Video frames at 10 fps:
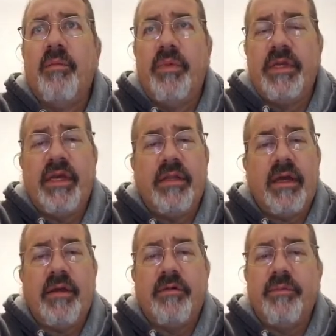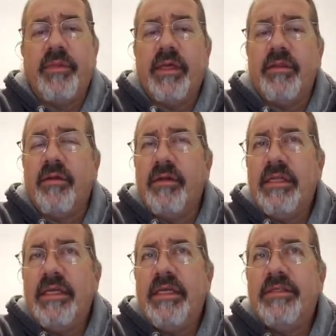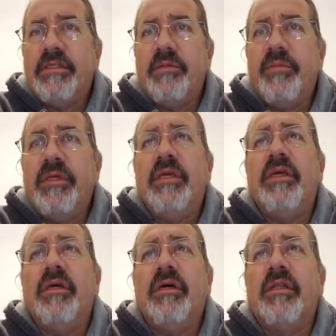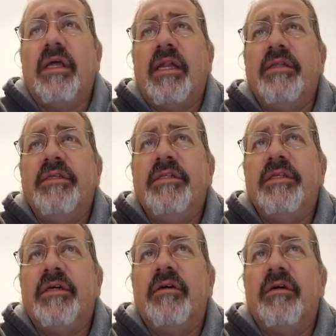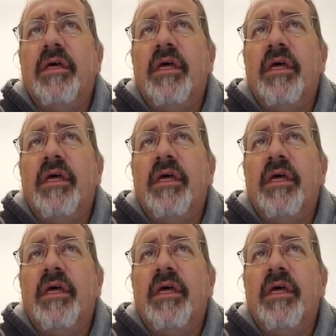but again, I don't think there needs to be a lot of detail